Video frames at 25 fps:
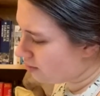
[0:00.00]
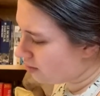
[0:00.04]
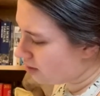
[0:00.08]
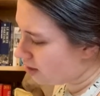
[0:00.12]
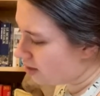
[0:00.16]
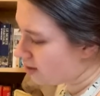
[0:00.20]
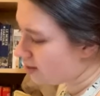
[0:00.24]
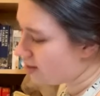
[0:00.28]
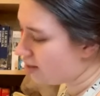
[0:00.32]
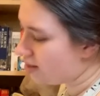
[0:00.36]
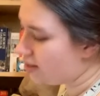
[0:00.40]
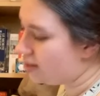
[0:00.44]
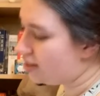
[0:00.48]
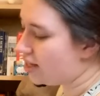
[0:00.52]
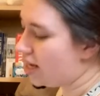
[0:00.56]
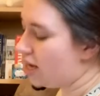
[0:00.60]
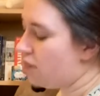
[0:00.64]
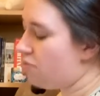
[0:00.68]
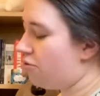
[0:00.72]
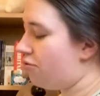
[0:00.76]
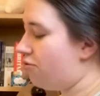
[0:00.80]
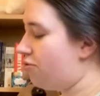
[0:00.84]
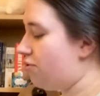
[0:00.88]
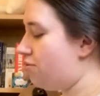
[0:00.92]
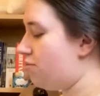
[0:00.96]
that was the day
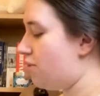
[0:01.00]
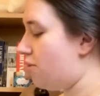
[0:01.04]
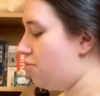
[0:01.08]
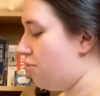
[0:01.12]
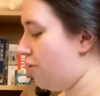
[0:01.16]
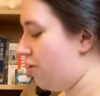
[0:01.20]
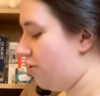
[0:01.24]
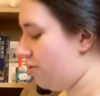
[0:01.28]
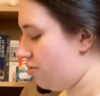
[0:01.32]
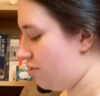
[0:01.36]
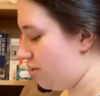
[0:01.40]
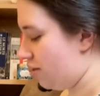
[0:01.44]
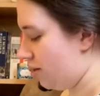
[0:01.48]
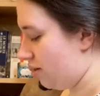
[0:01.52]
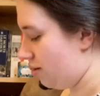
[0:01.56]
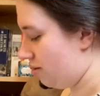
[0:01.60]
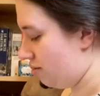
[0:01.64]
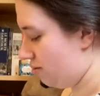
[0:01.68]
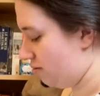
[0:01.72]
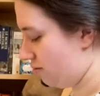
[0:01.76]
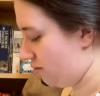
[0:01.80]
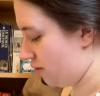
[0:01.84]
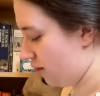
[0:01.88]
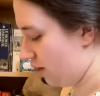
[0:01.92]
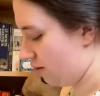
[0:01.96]
before my birthday
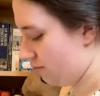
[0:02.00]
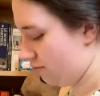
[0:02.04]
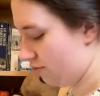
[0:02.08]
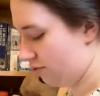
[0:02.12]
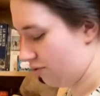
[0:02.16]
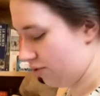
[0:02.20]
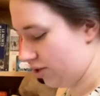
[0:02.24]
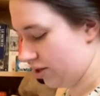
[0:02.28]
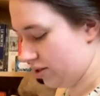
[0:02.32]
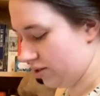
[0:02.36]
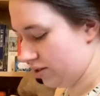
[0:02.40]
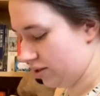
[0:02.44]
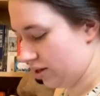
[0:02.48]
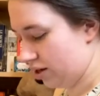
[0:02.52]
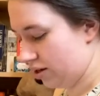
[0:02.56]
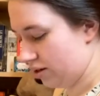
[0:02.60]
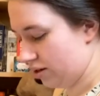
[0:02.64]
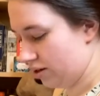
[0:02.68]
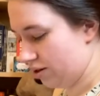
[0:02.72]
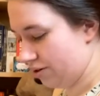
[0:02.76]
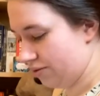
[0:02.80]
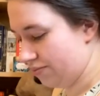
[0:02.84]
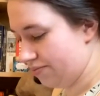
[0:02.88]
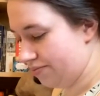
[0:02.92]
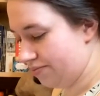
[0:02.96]
that I wrote this that
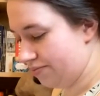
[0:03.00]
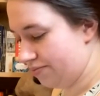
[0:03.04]
year.